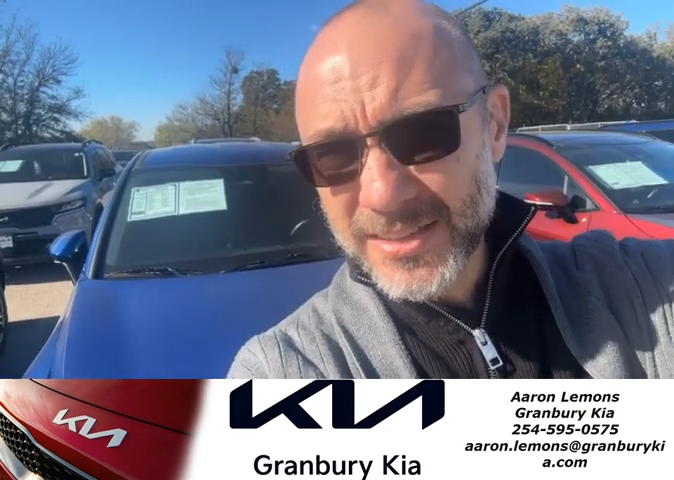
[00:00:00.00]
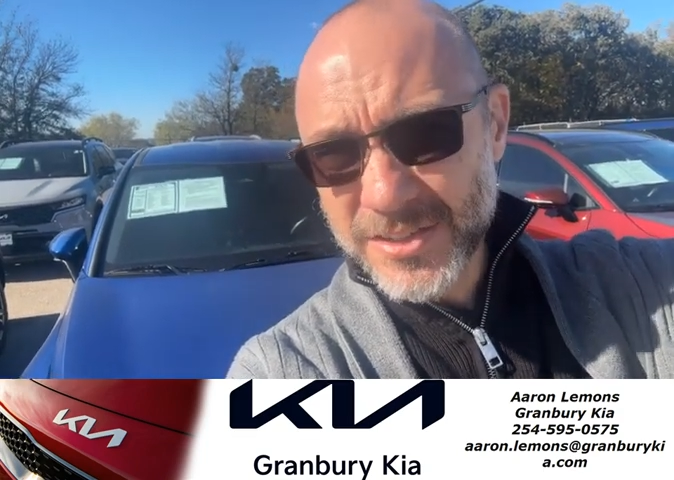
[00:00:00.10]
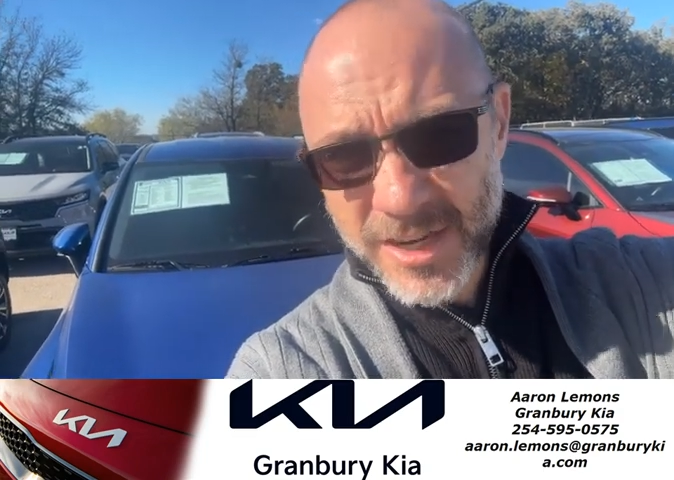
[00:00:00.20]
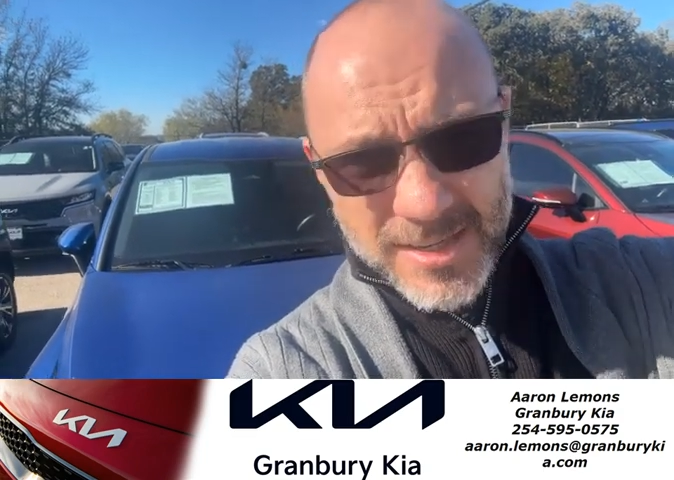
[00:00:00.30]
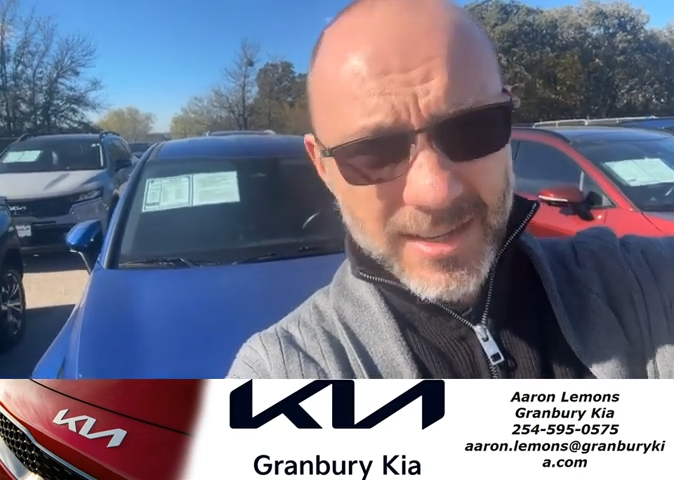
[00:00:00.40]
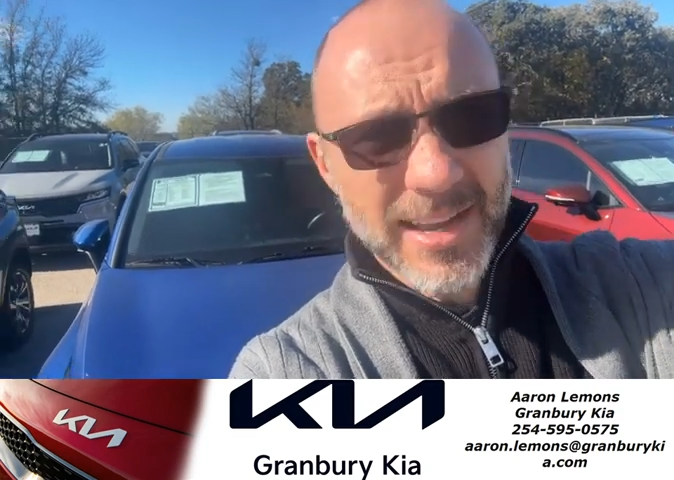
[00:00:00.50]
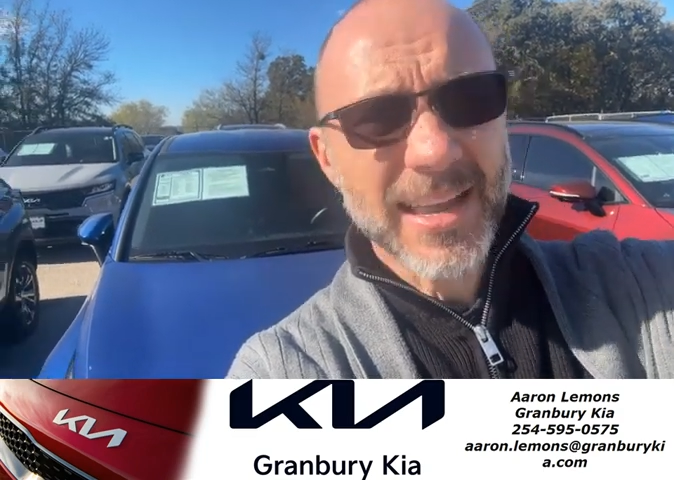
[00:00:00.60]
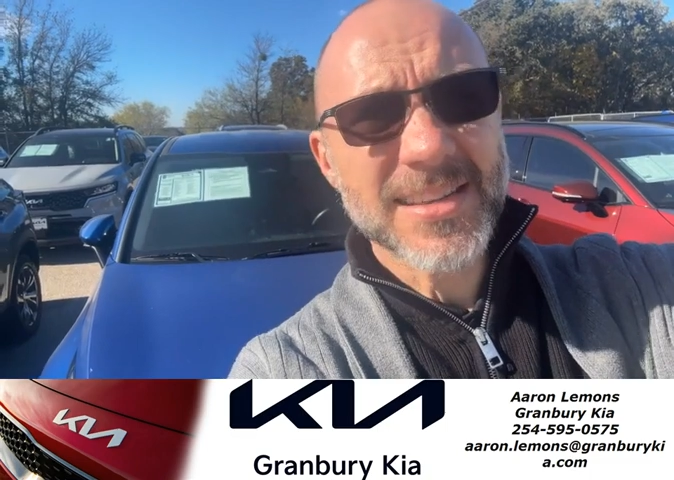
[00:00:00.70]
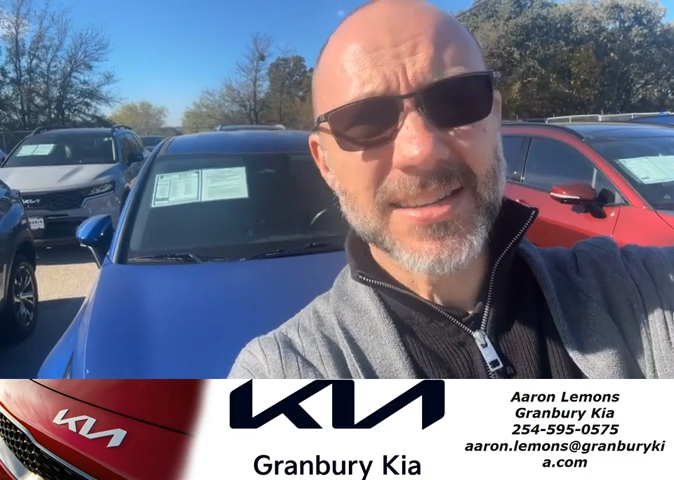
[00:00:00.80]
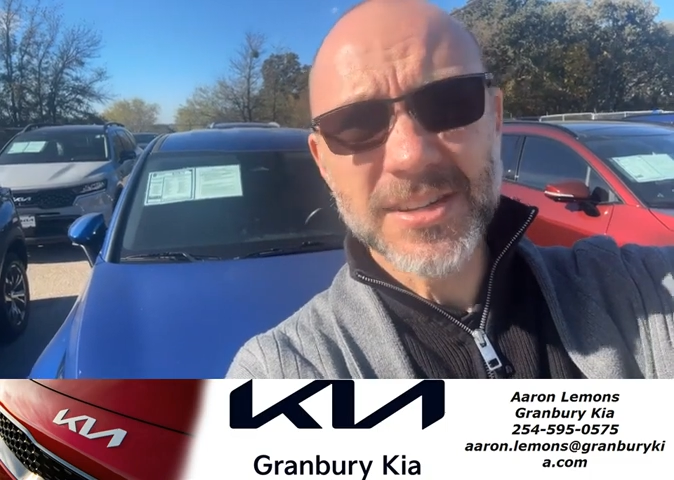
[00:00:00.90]
Just like
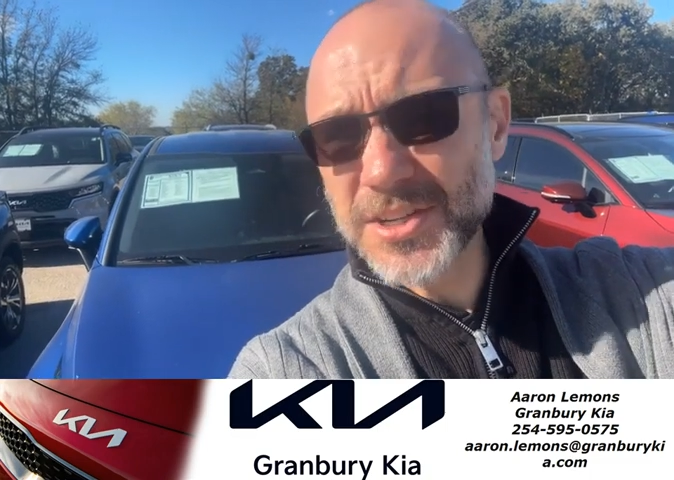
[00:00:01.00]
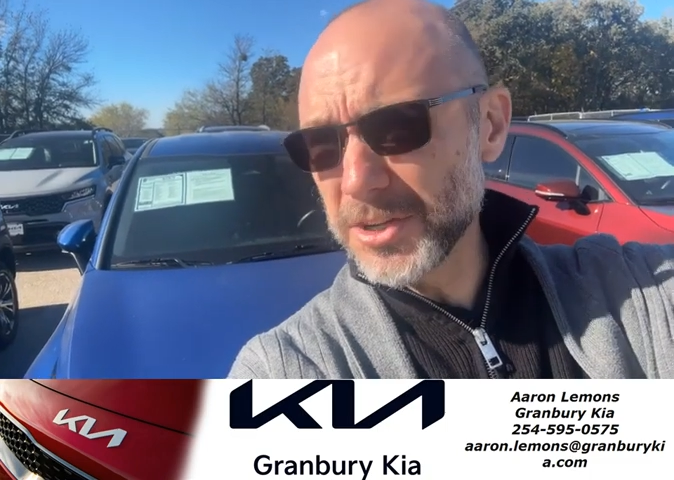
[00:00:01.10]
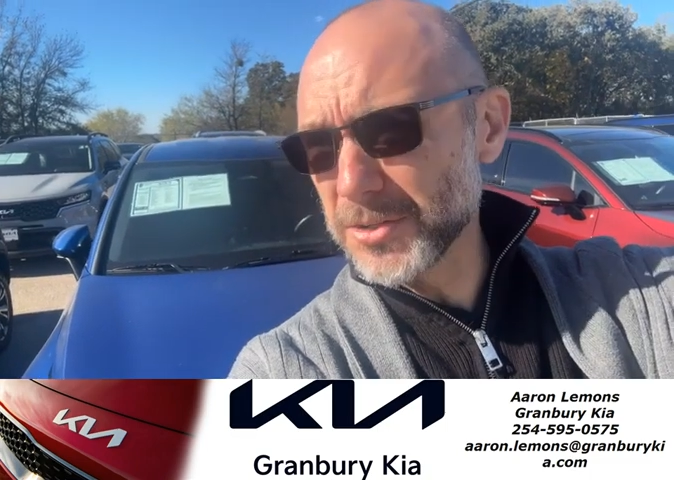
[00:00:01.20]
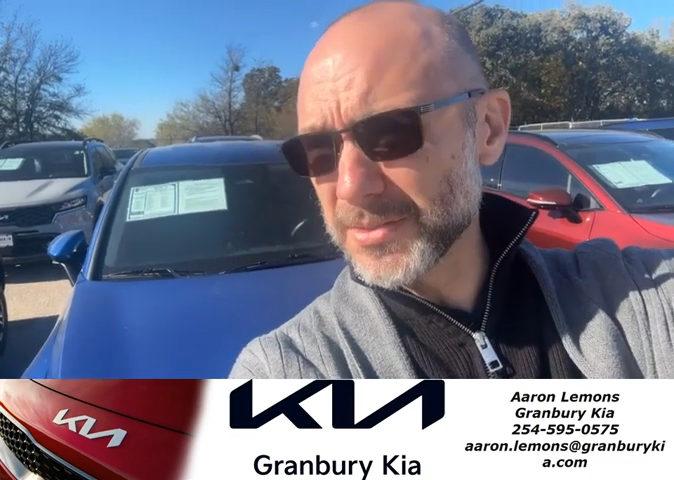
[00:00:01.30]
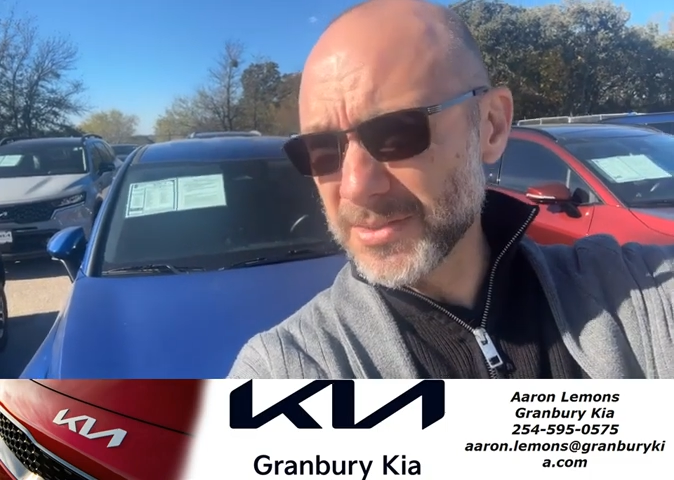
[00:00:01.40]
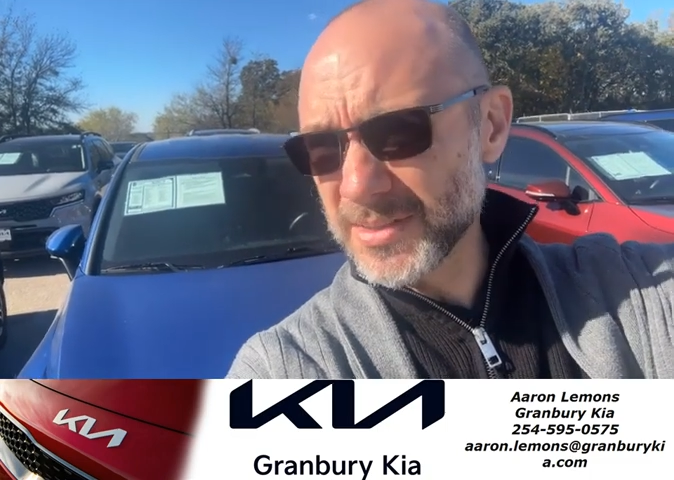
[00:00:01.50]
as an adult,